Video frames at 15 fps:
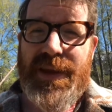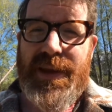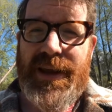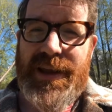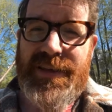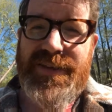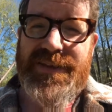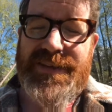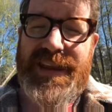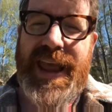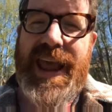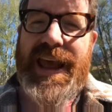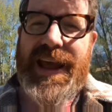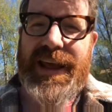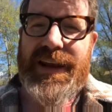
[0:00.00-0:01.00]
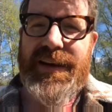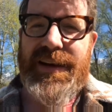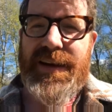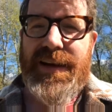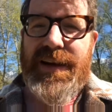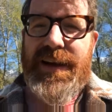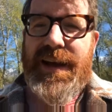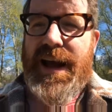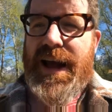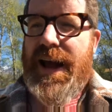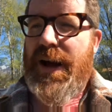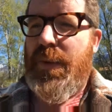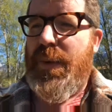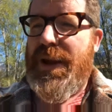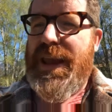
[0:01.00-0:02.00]
Instead,
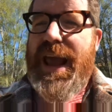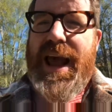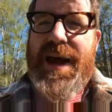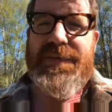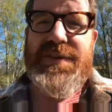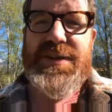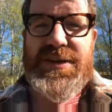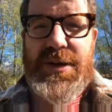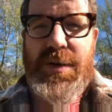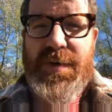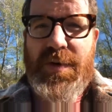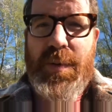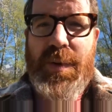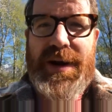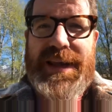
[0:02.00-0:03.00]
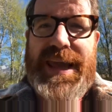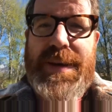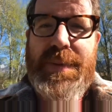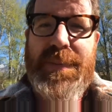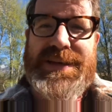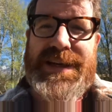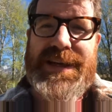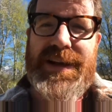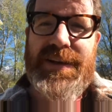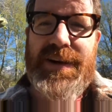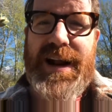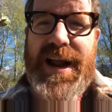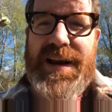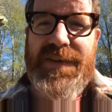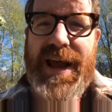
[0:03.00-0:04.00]
what you have to do if you want to keep a particular
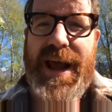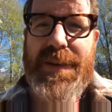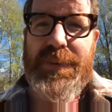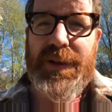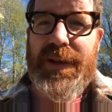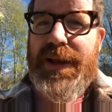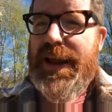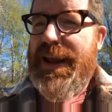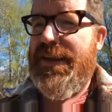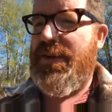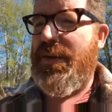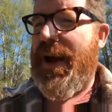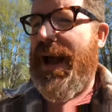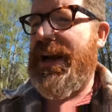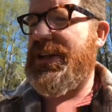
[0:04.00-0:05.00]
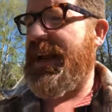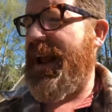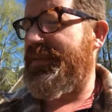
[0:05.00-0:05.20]
kind of apple is you actually have to